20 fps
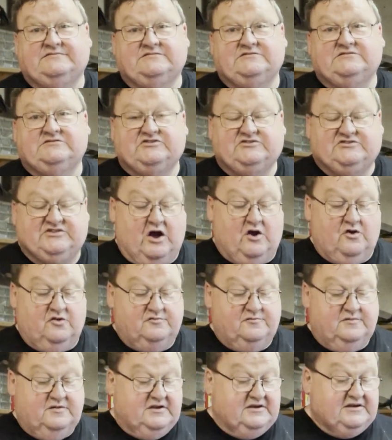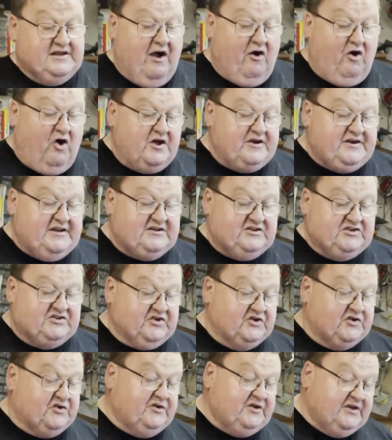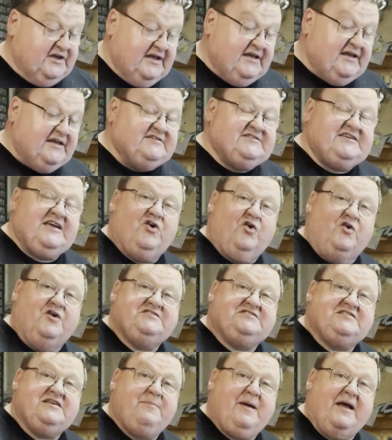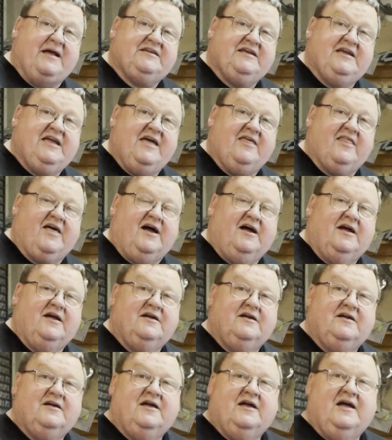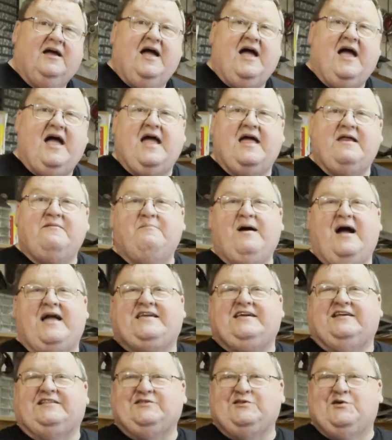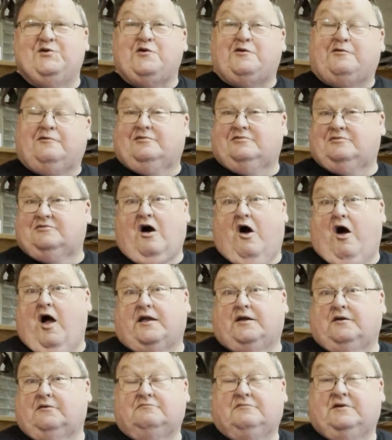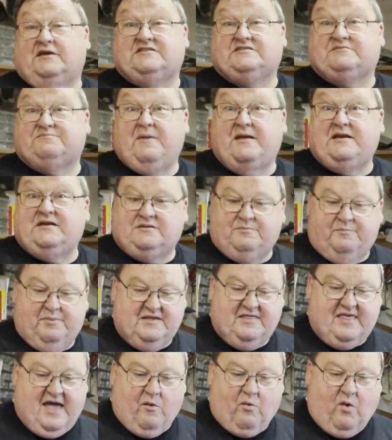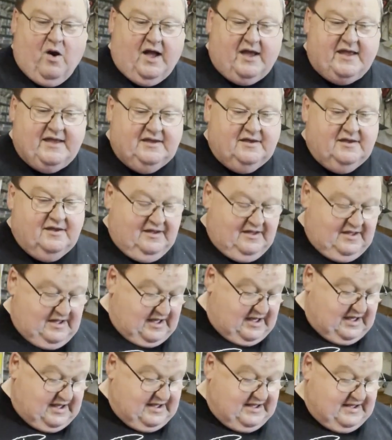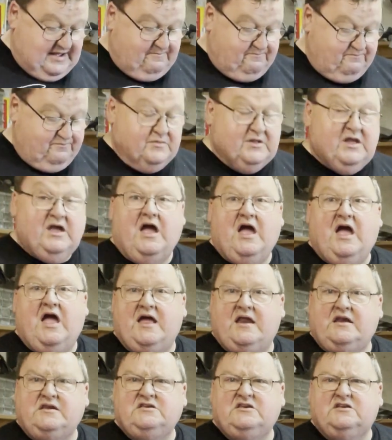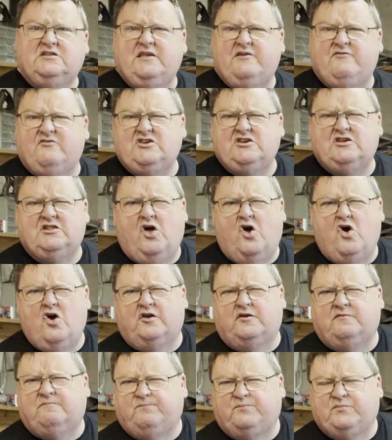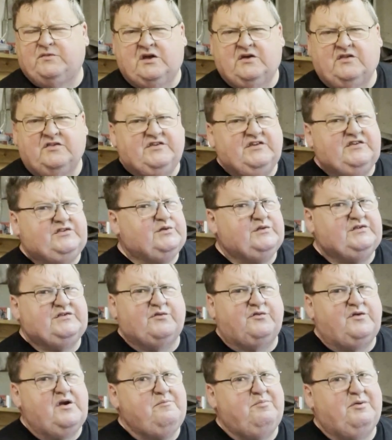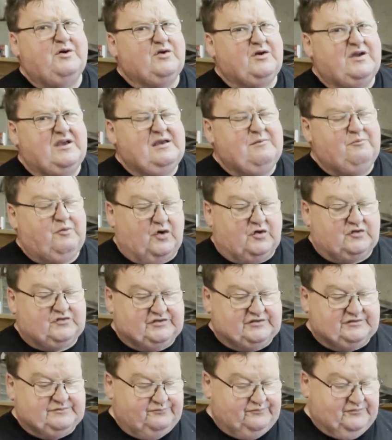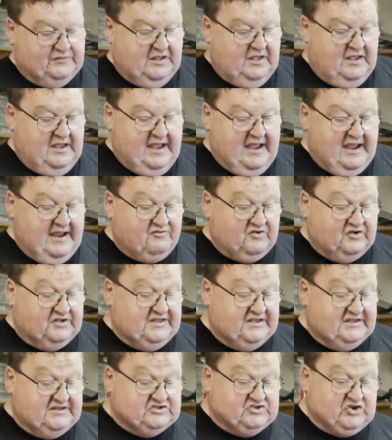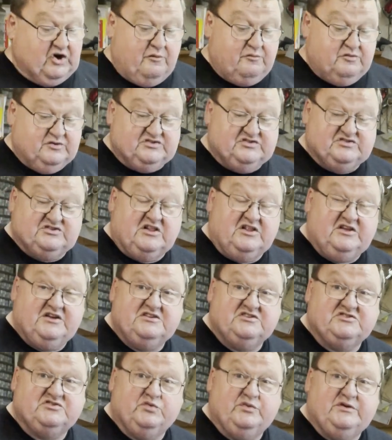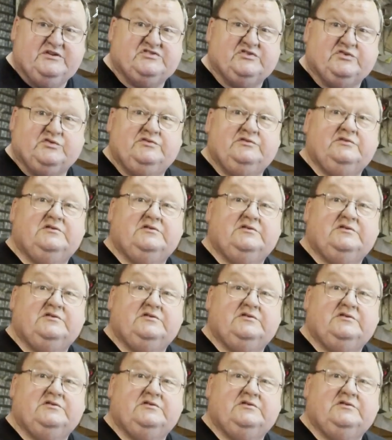So now all I need to do is get all this thing back together and make it look like it's meant to be that way. And you live and you learn. This was a rebuilt gearbox. Everything inside was as clean as a whistle.